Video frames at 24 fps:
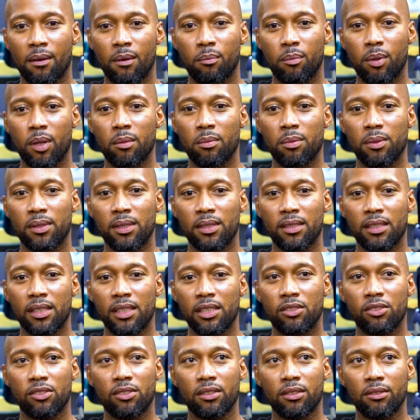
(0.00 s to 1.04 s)
Purpose is an
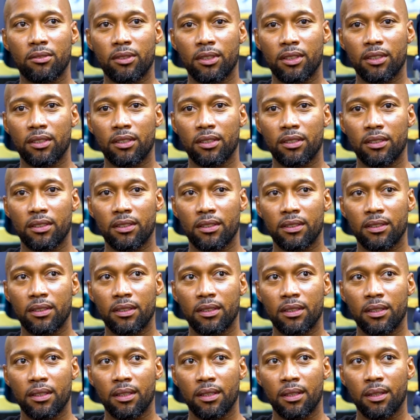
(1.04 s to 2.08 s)
interesting word.
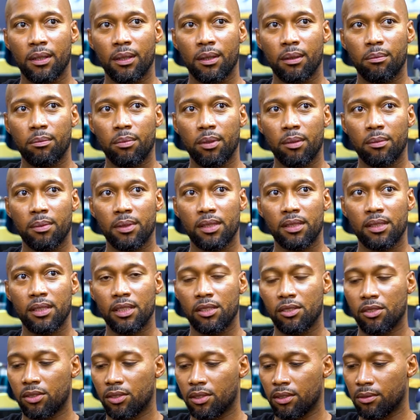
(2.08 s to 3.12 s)
Purpose is an
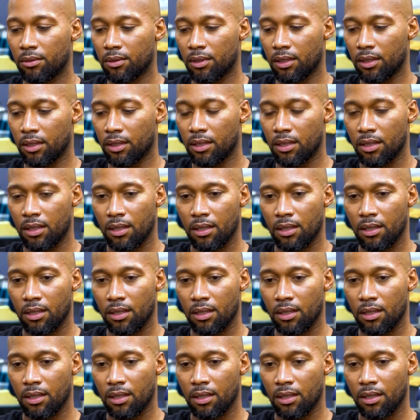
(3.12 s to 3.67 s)
interesting word.